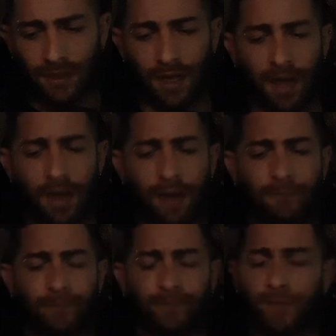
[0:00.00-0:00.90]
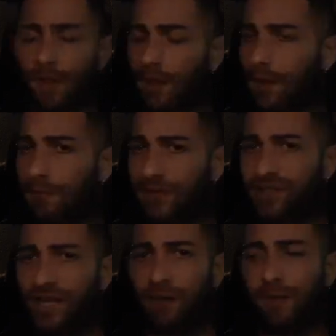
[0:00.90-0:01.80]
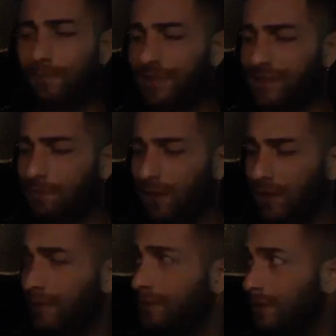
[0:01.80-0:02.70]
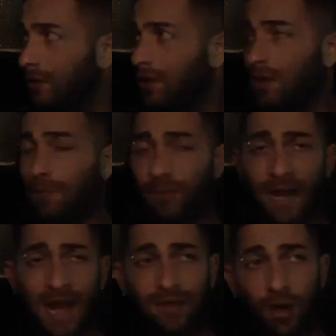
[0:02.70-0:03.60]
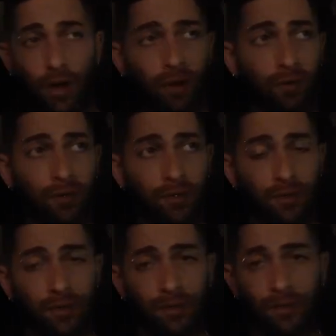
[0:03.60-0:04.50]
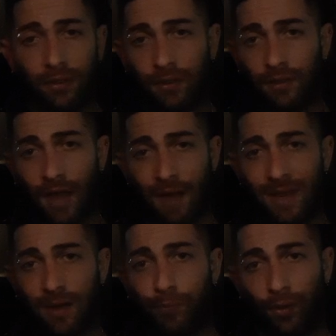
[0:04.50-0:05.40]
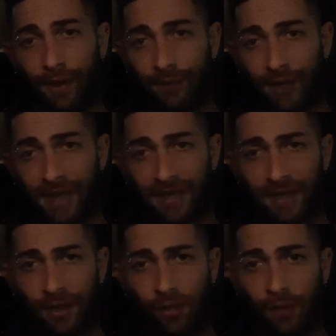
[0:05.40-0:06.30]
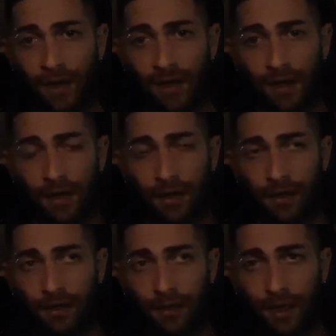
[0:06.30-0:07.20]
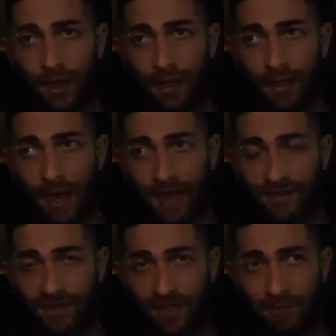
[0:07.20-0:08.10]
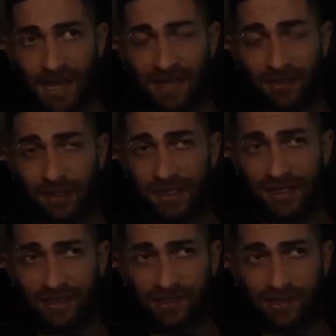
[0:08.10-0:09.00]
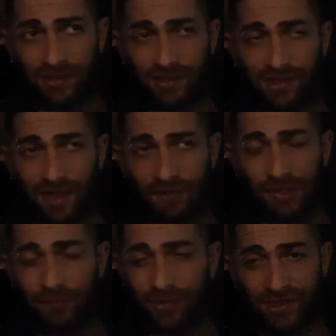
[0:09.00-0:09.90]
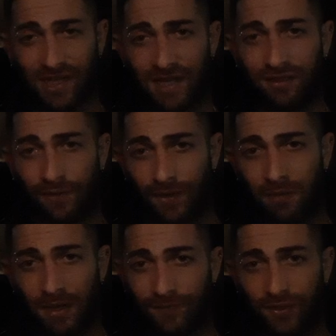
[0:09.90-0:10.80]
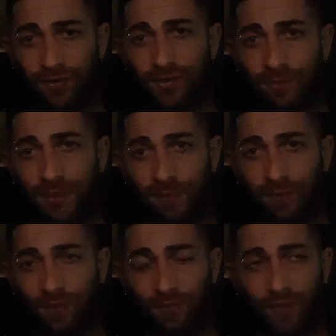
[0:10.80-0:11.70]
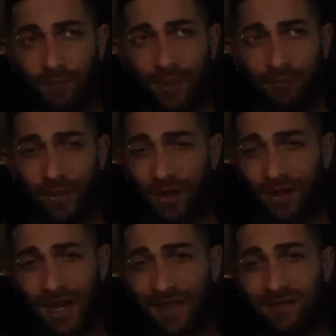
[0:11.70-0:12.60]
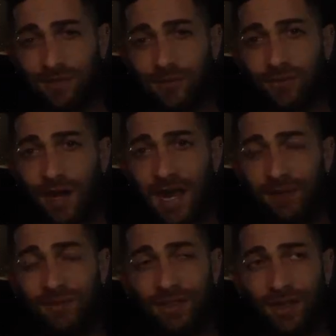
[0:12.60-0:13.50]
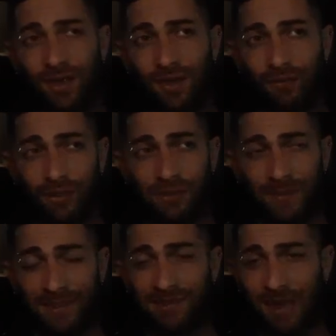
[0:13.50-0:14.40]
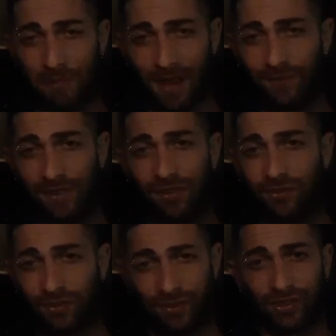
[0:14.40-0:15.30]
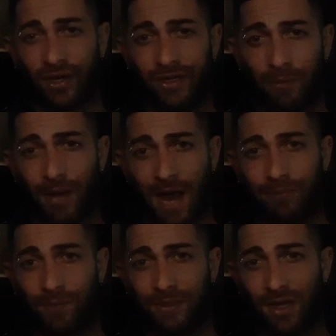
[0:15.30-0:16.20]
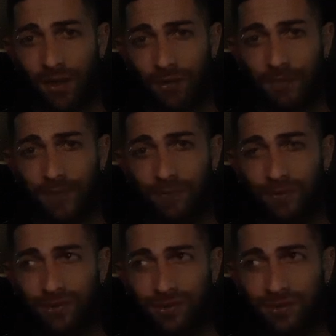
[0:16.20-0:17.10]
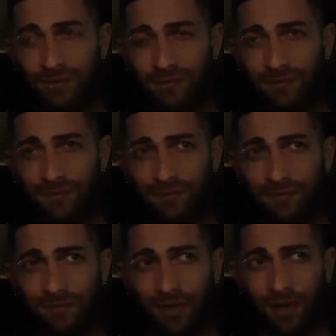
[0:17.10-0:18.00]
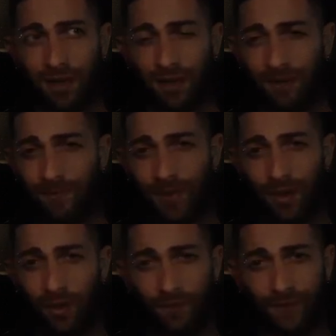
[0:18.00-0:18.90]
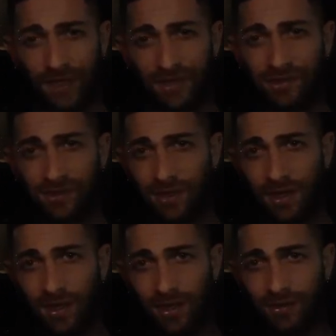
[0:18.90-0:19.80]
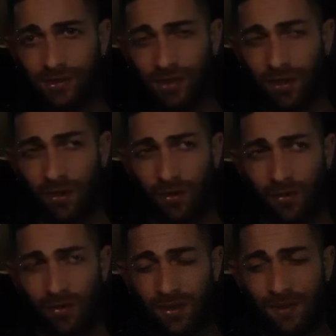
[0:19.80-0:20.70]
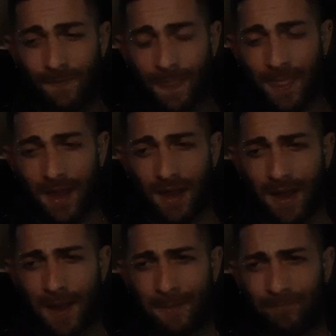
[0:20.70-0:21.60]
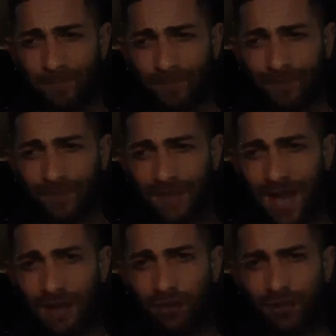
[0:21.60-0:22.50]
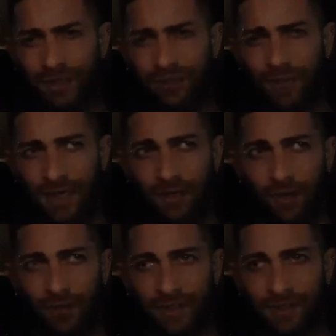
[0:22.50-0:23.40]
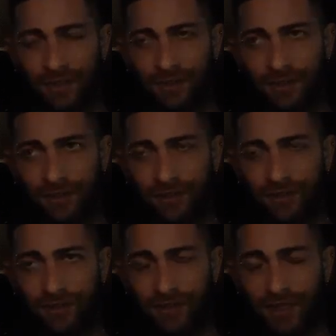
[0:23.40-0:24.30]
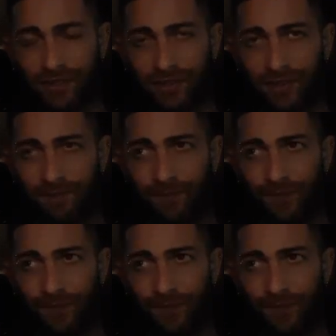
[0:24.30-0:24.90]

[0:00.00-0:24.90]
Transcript: um, my channel might be small, but I know I'm at a point right now where like I see in my analytics 70% of all my views are people from people that are not subscribed, which means that my videos are starting to pop up in other people's uh, home feeds. So um, not only do I know that there, there's there's actually